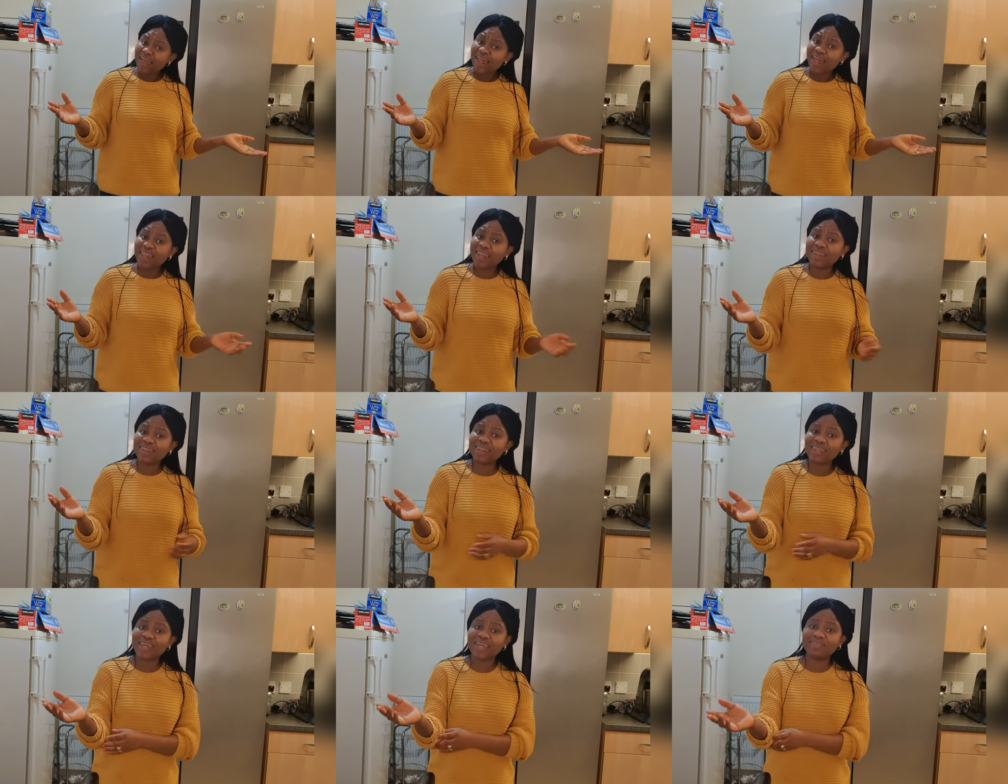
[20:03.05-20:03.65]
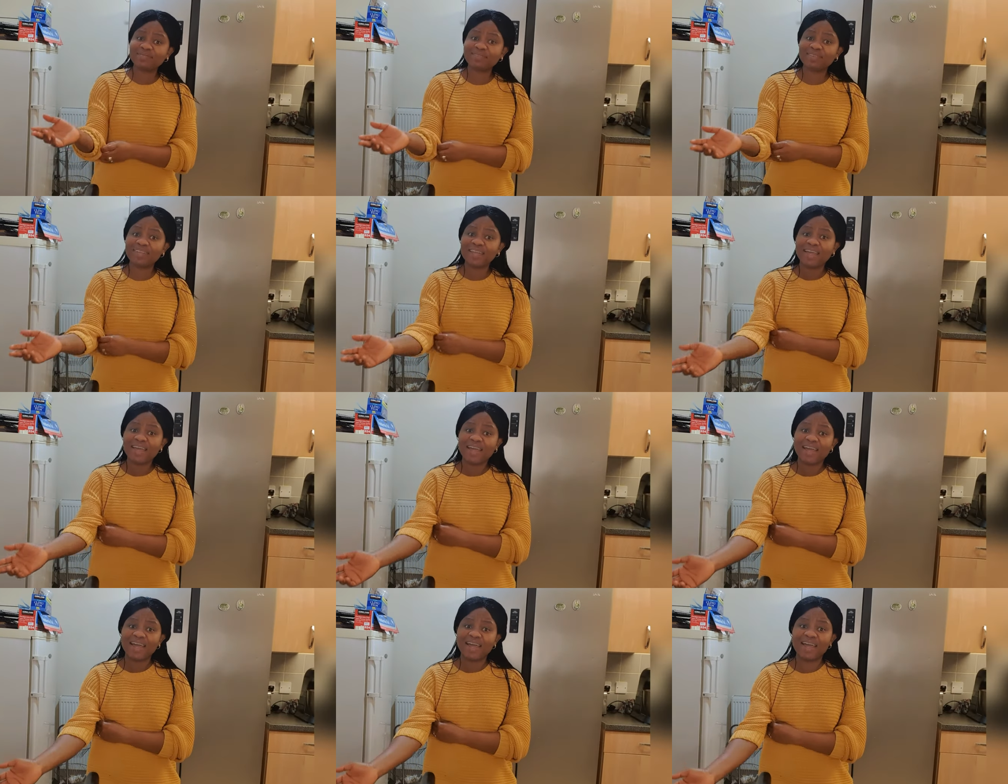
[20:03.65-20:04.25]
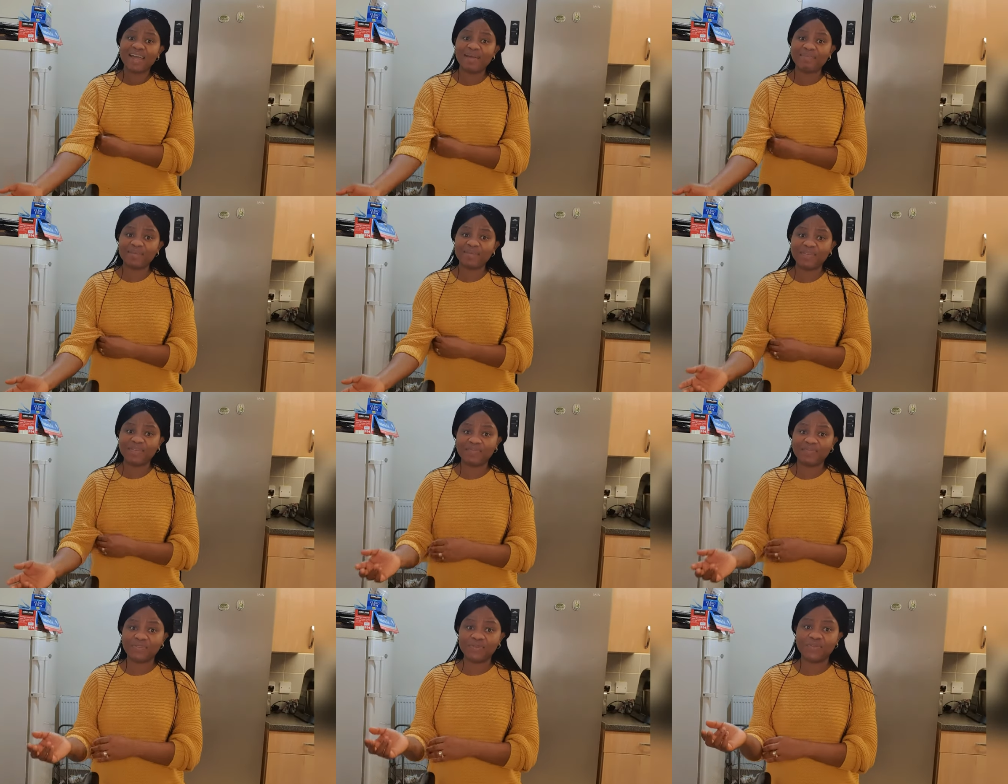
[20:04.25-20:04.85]
And then
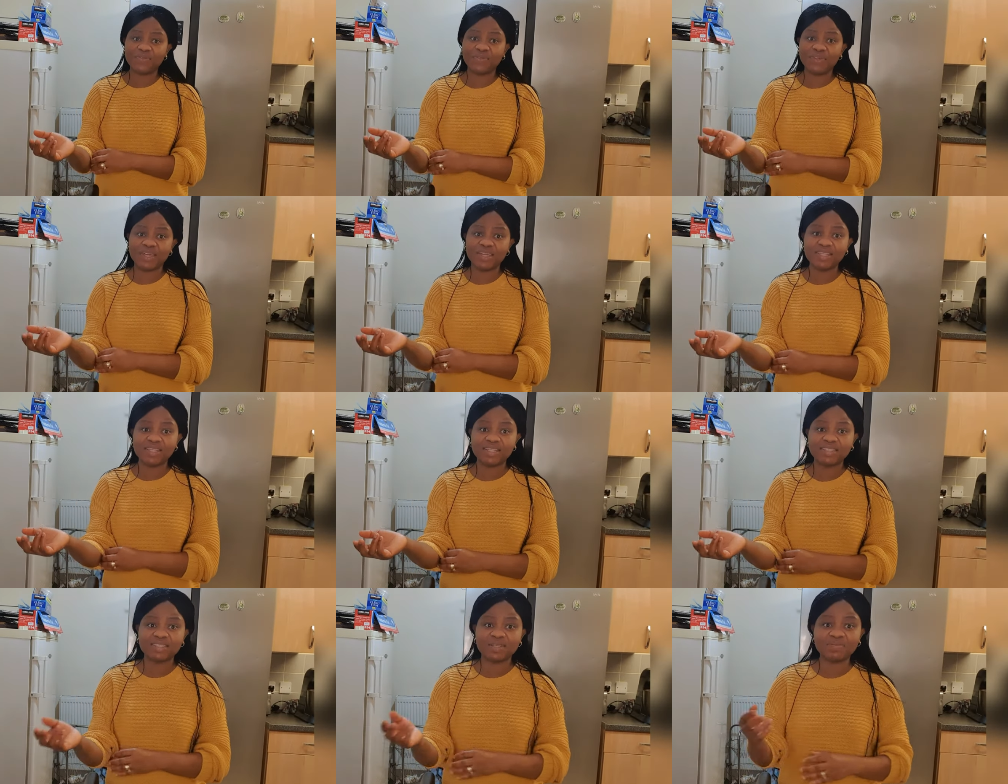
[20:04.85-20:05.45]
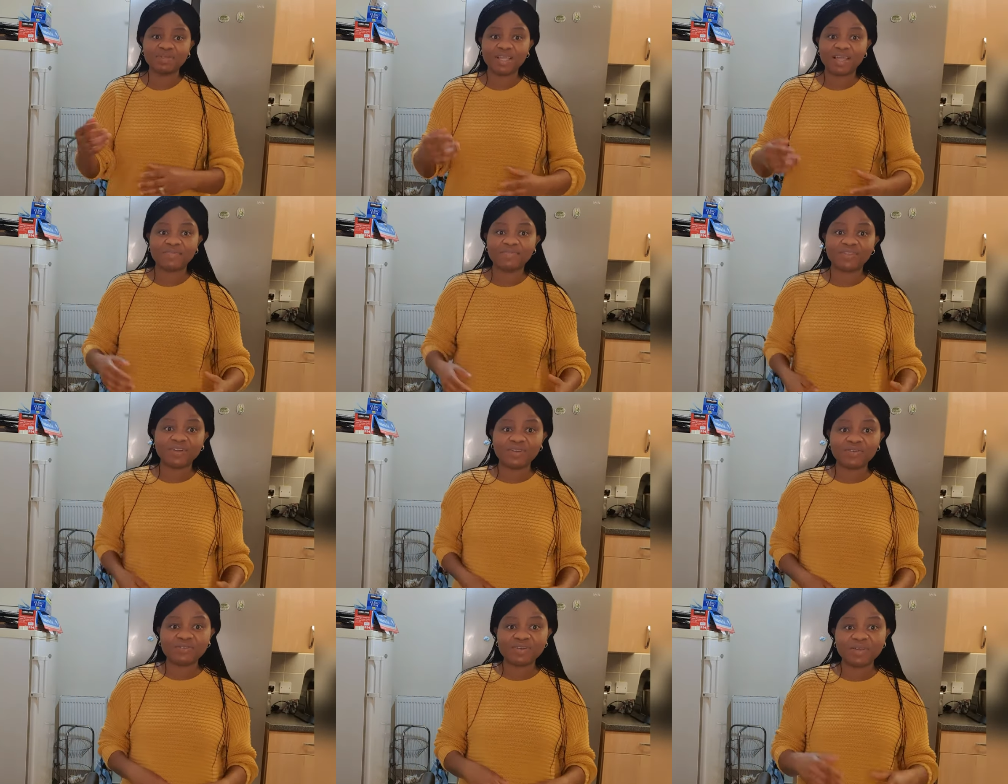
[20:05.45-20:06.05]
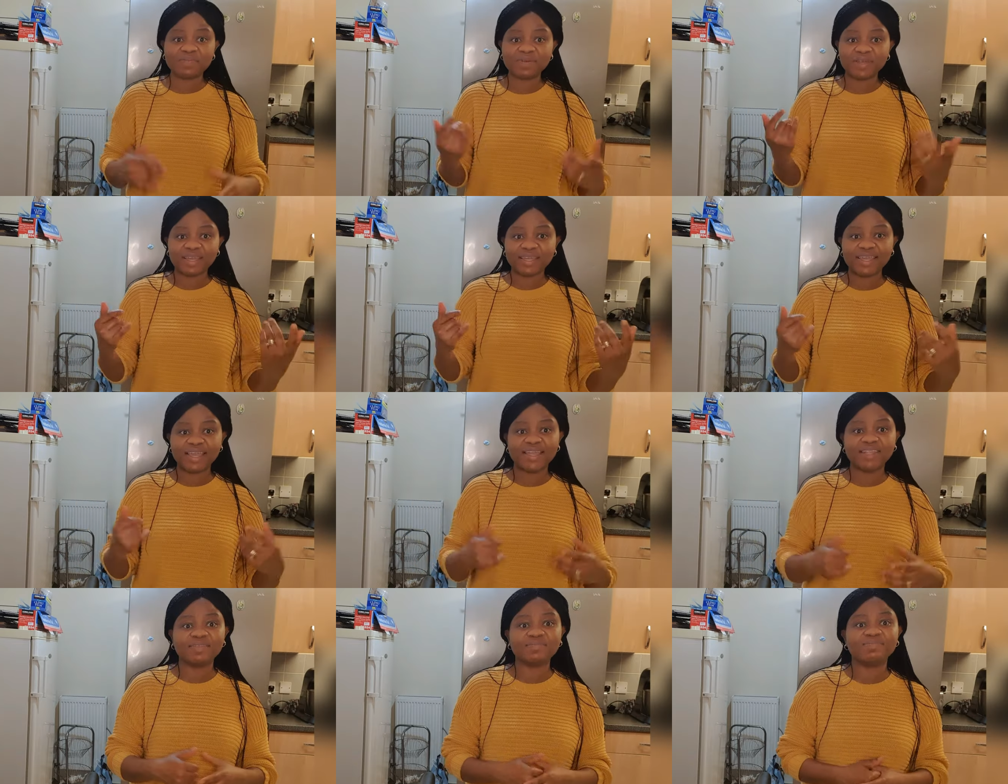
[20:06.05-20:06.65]
if you think there's something that I've done great
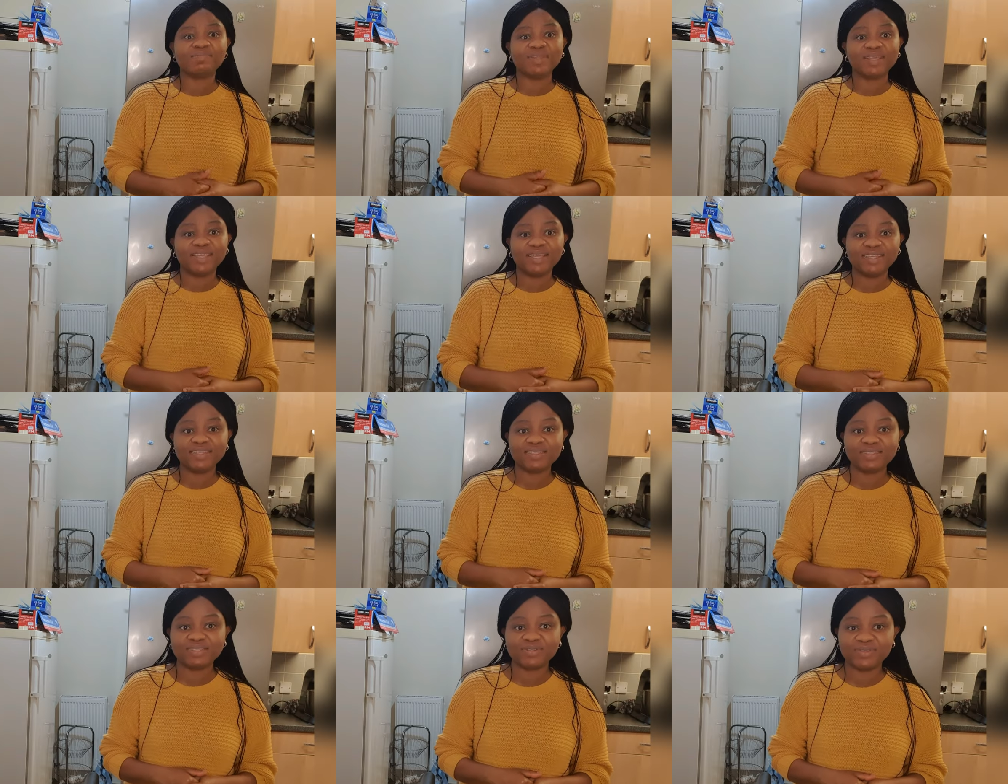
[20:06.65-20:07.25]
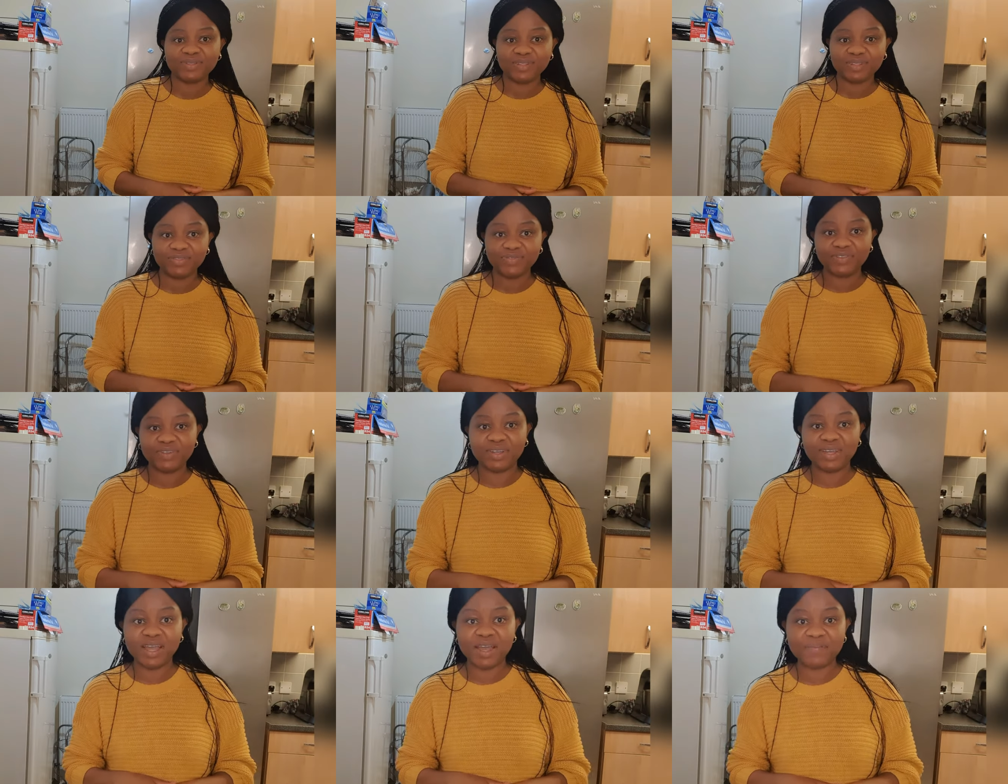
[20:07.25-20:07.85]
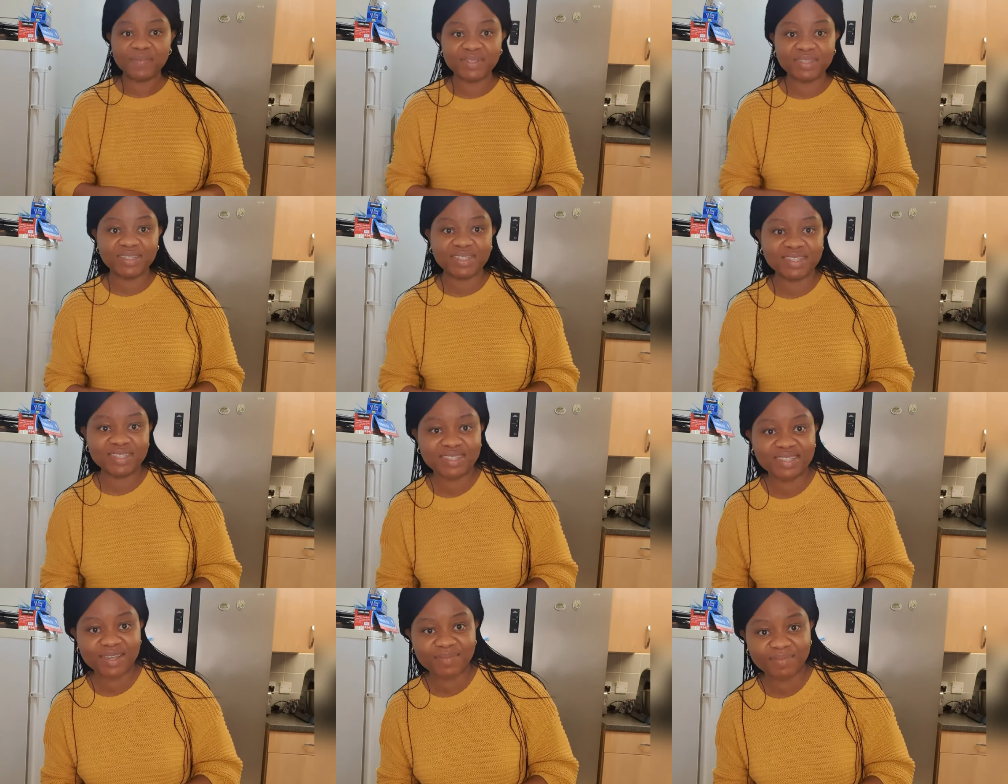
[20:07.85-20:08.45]
again, please do leave your comments
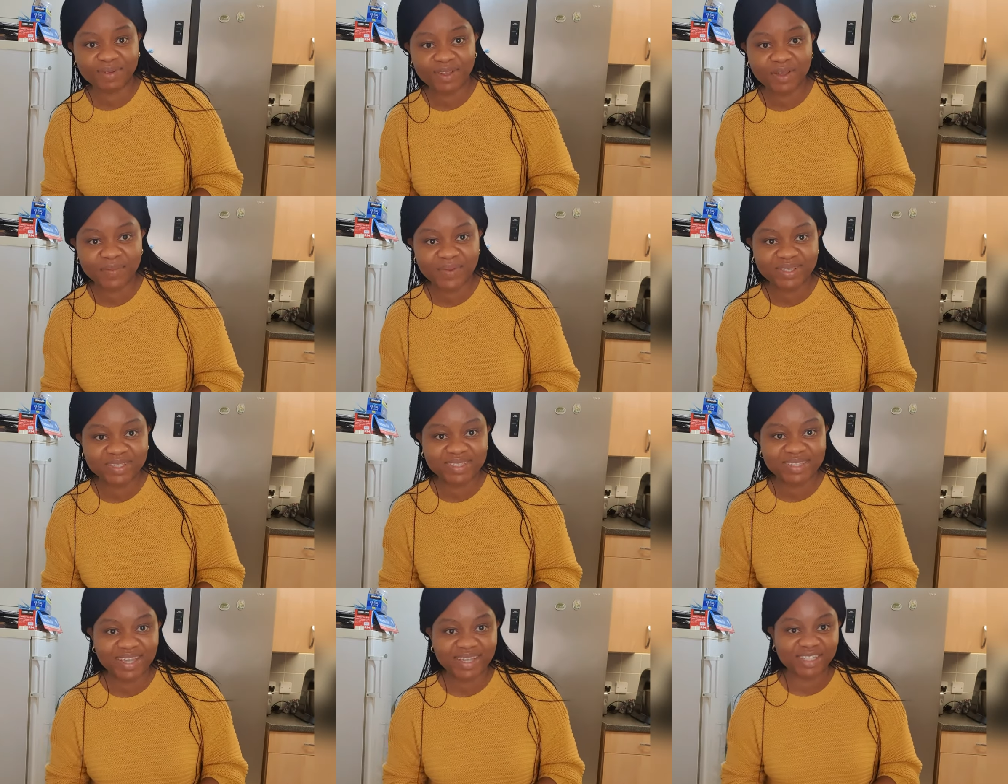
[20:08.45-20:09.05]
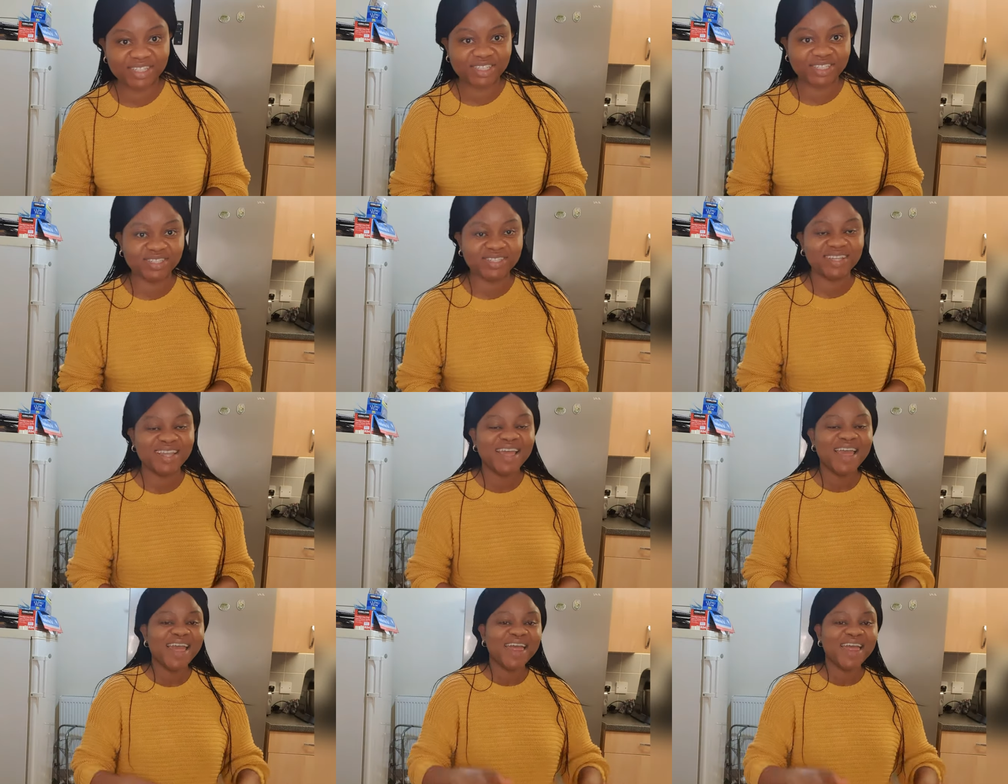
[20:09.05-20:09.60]
in the top comment section.